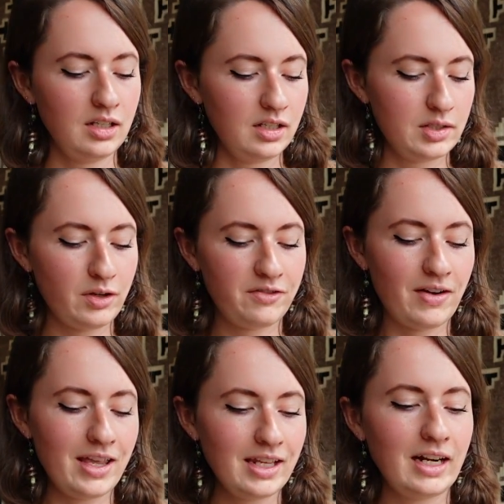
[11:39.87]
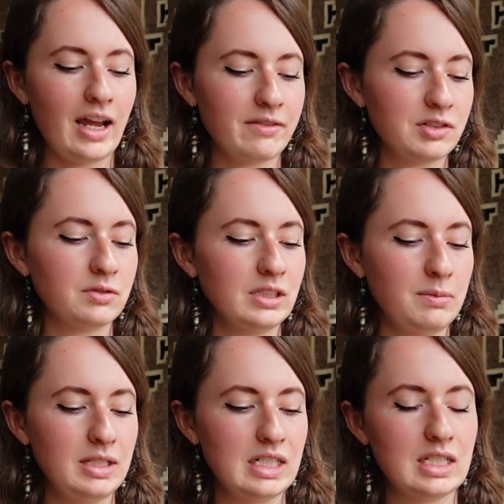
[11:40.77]
So I find that I have to really
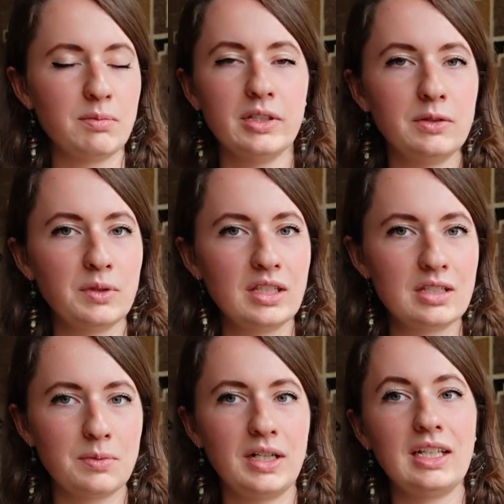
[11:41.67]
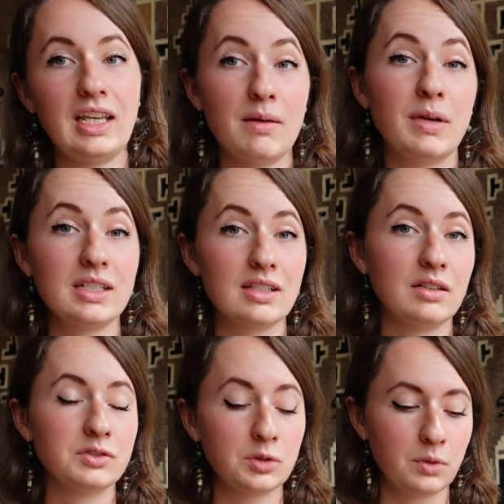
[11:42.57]
be disciplined with this one and get
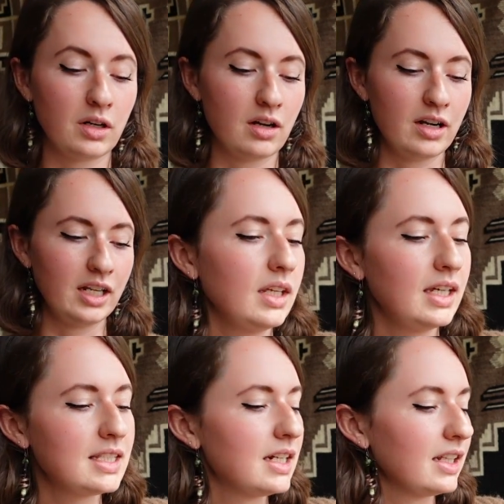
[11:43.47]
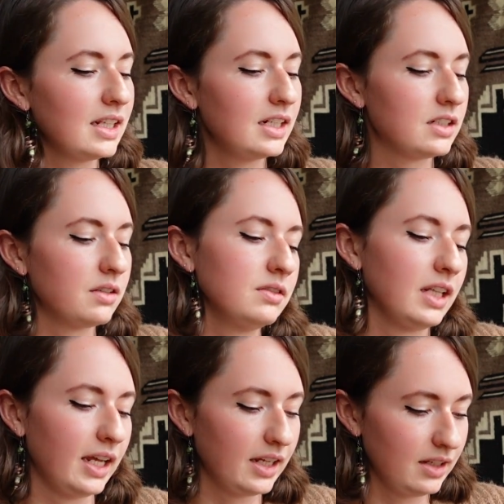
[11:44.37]
myself to work on it. It's not that I don't
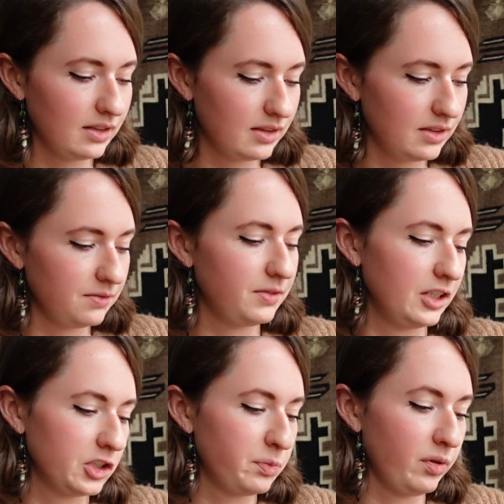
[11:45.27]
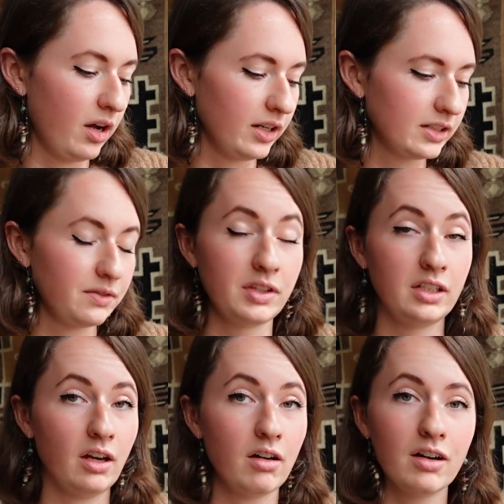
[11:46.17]
like the finished product of the
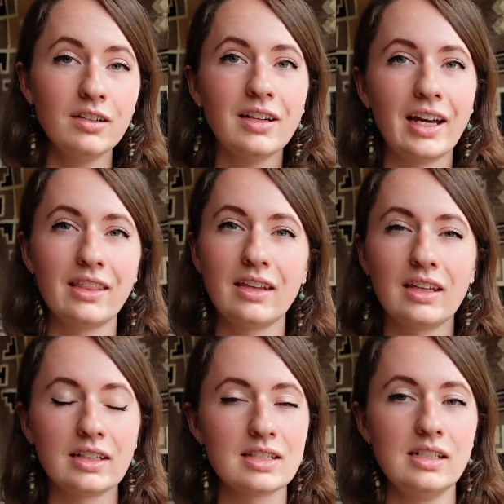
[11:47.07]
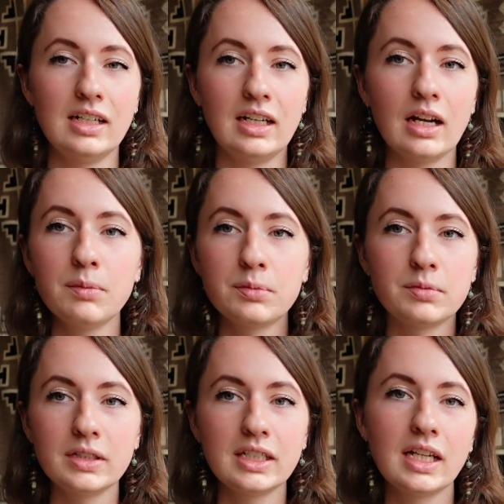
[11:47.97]
yarn. I think it's knitting up
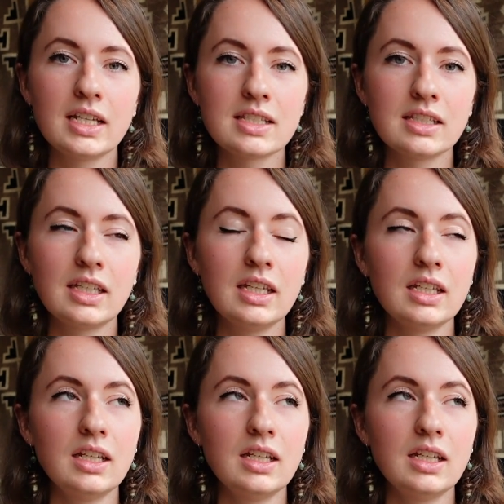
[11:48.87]
really nicely.